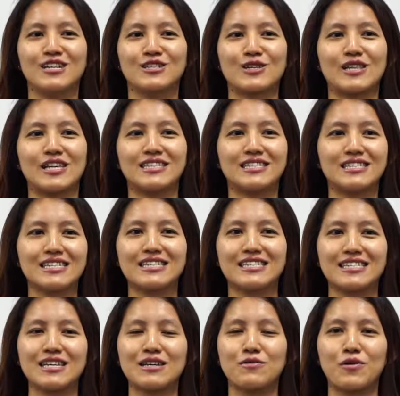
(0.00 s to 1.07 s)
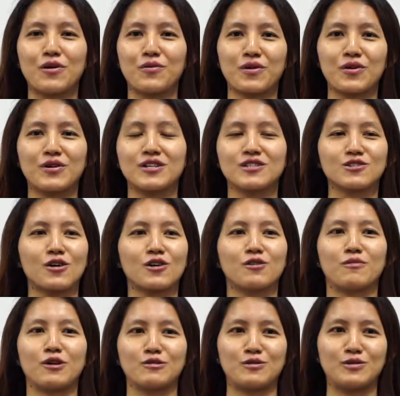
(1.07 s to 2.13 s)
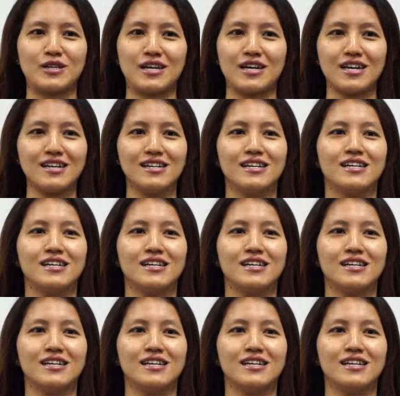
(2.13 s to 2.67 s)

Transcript: So let's just see what we're going to talk about today.